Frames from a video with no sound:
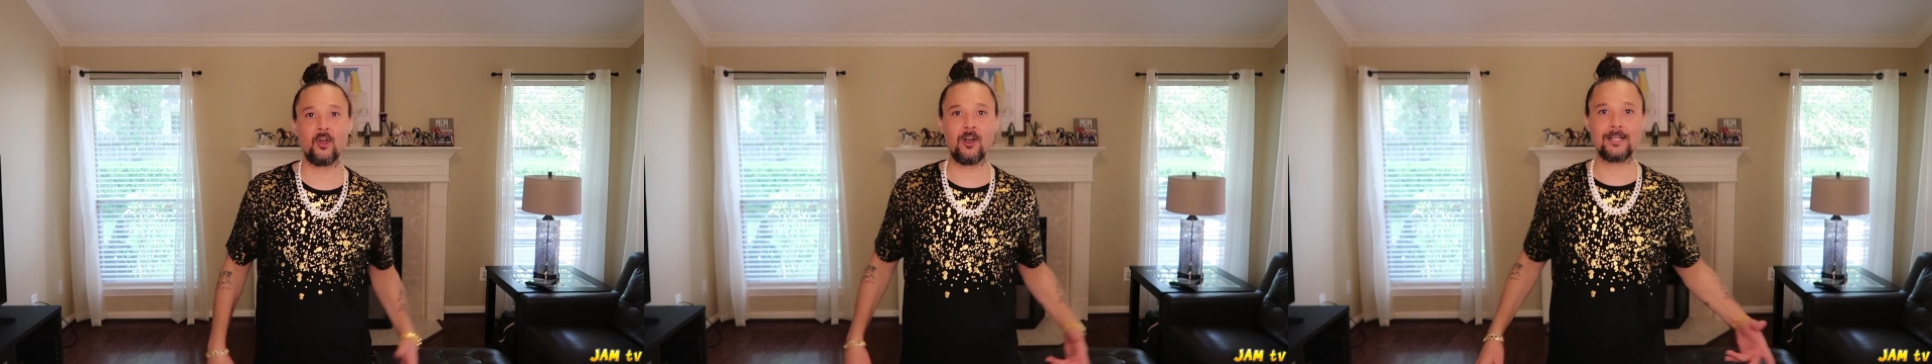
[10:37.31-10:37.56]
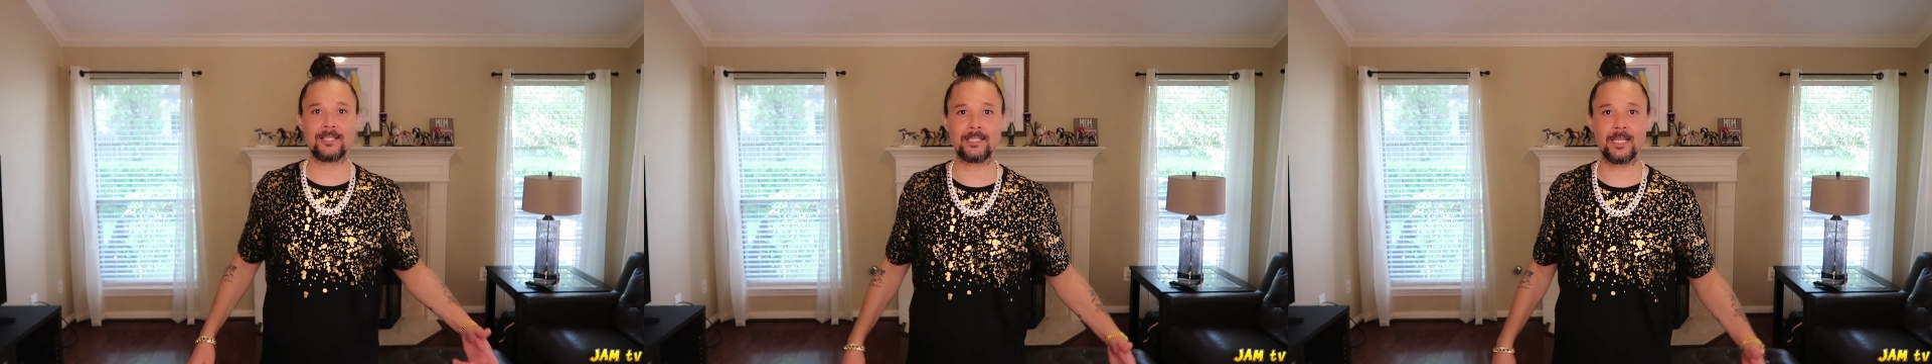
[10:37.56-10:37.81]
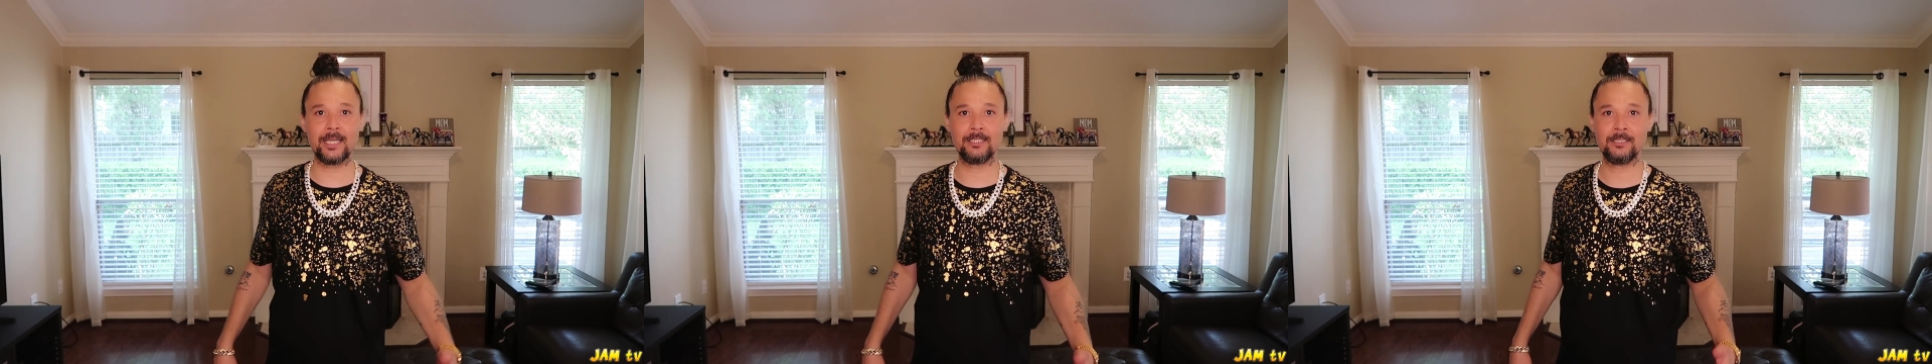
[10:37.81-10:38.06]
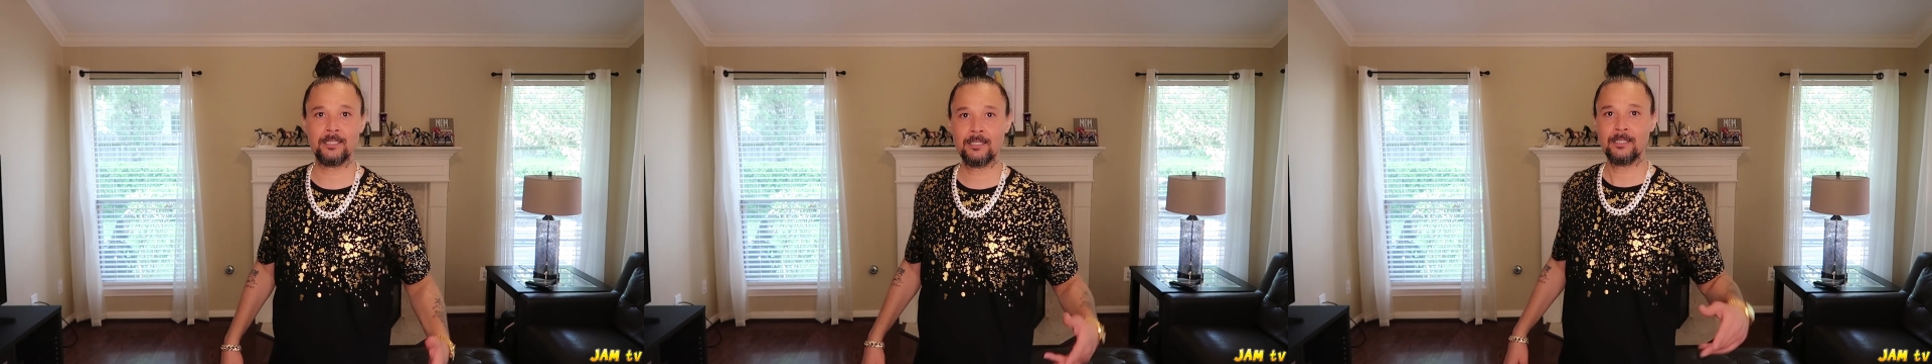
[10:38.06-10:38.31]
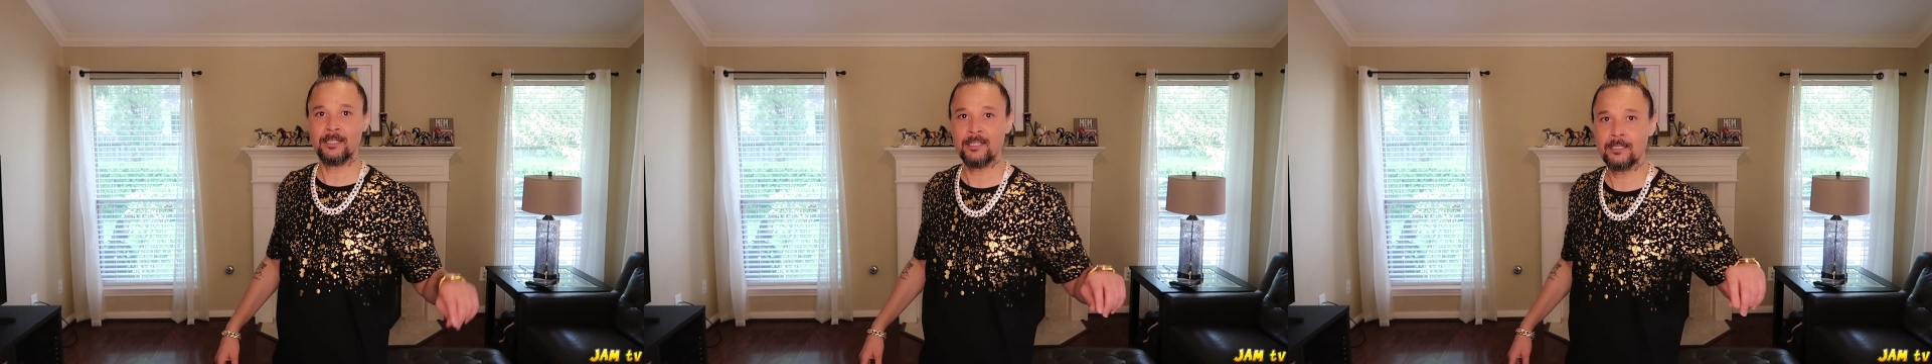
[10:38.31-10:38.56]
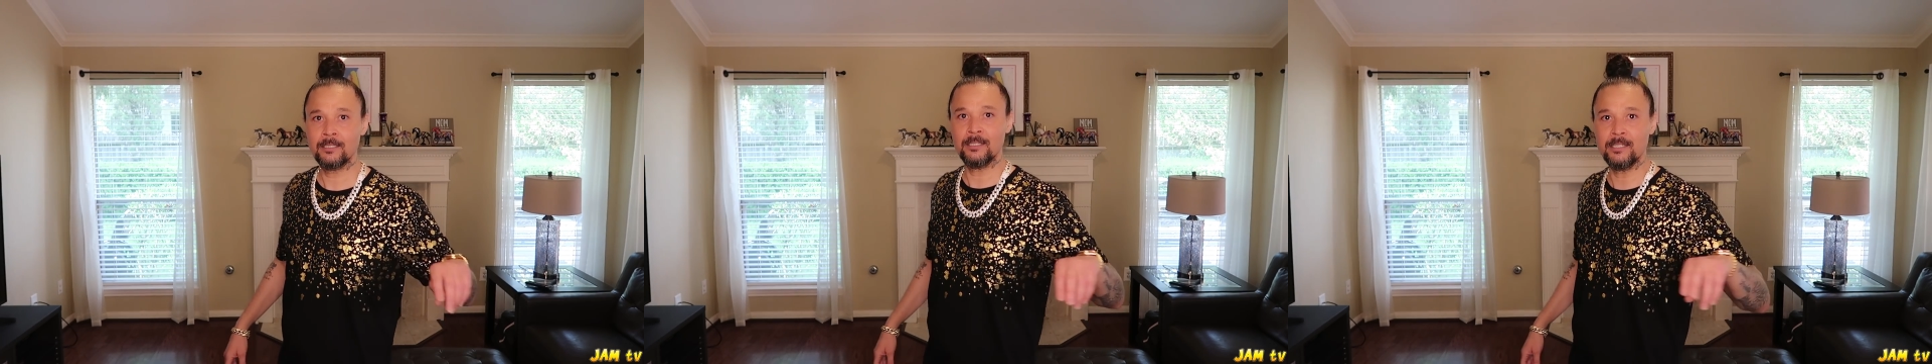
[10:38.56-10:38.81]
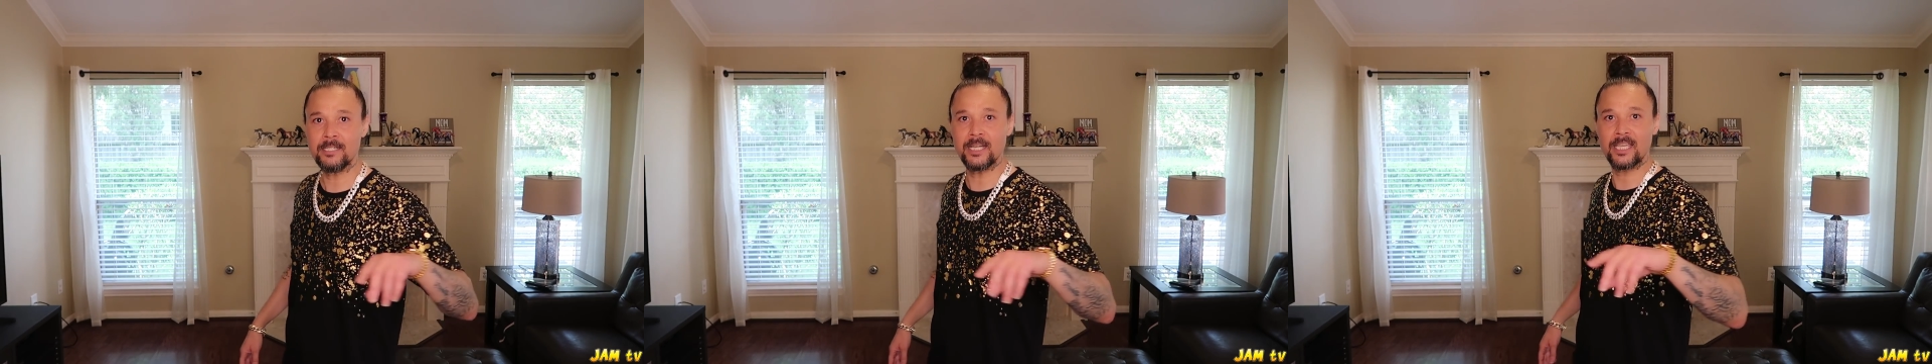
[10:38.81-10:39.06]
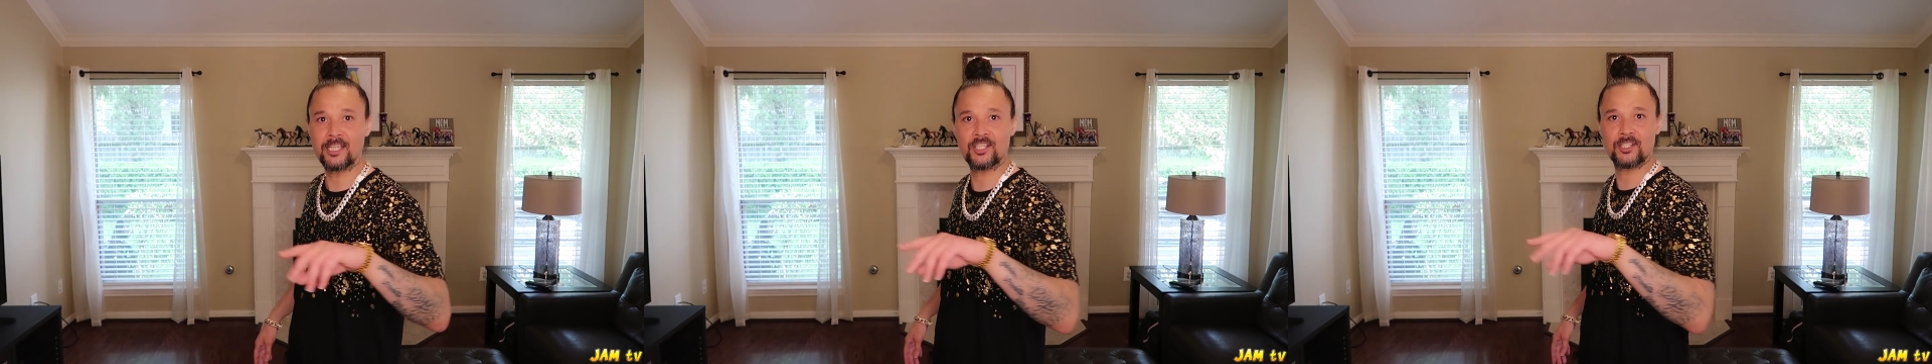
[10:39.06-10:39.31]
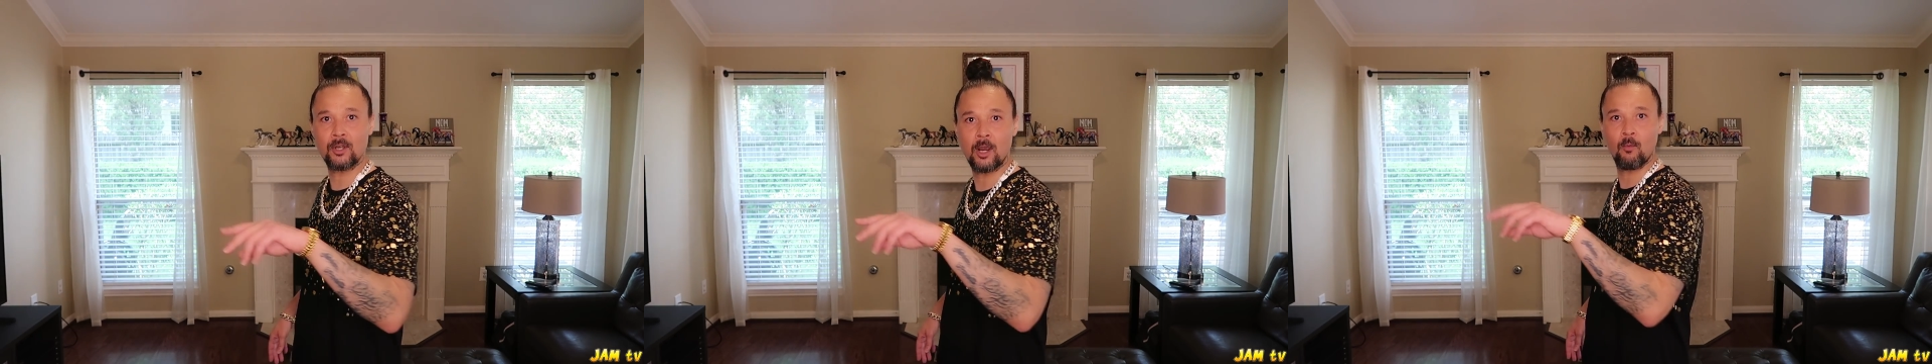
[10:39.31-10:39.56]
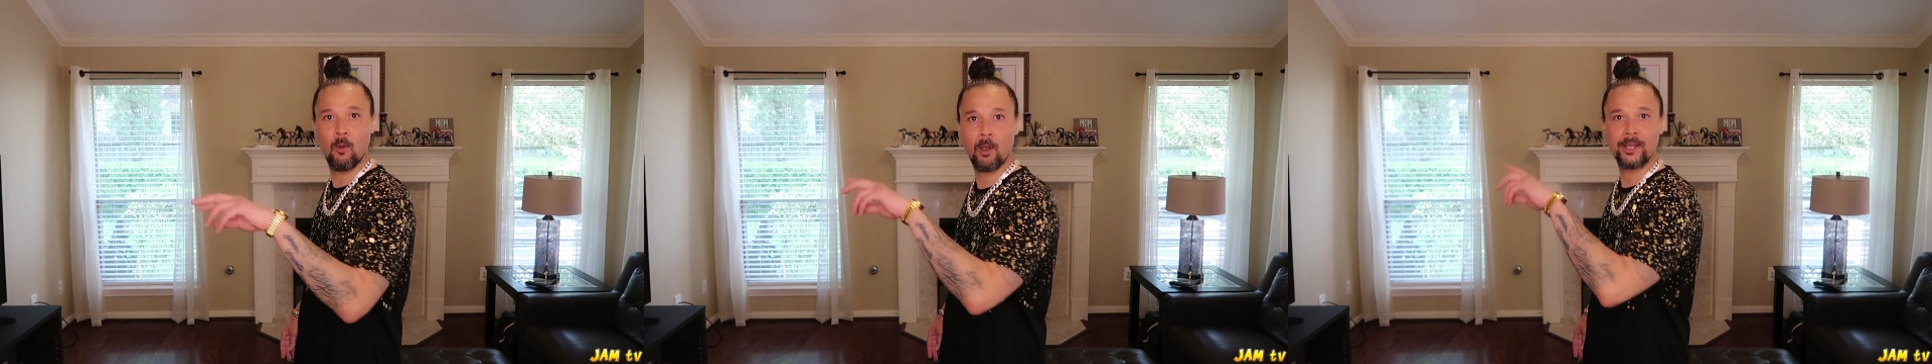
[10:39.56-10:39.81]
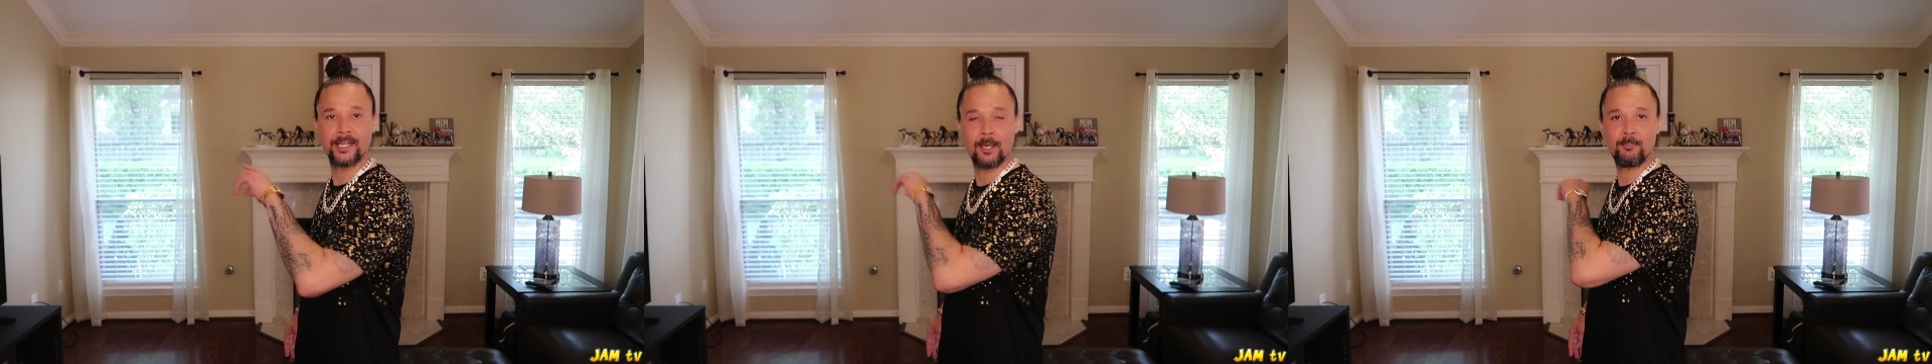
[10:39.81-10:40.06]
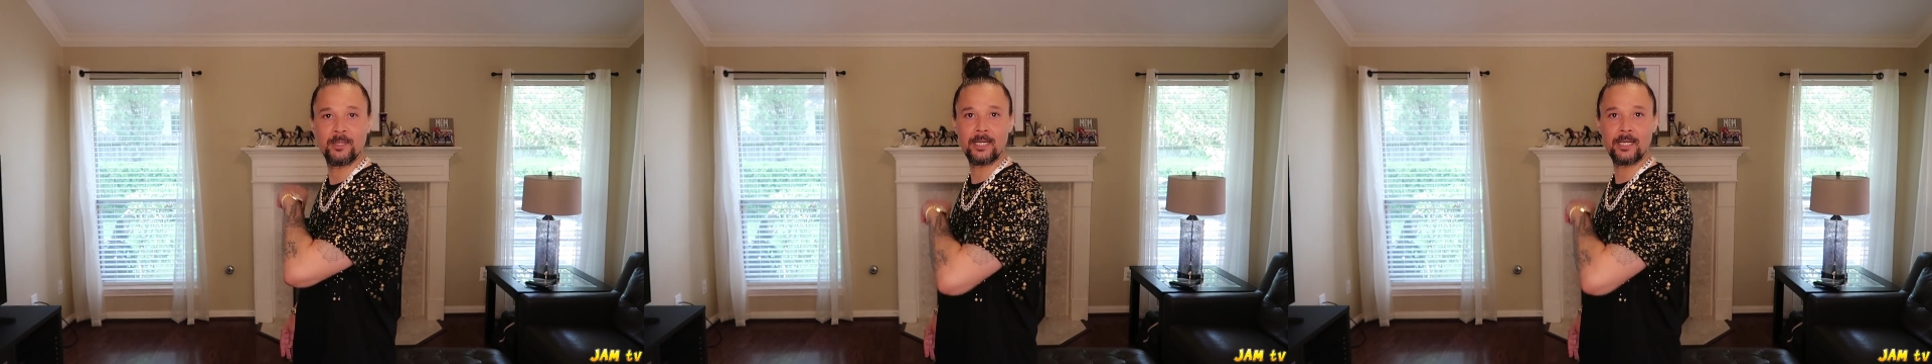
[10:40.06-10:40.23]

All of a sudden, niggas start walking up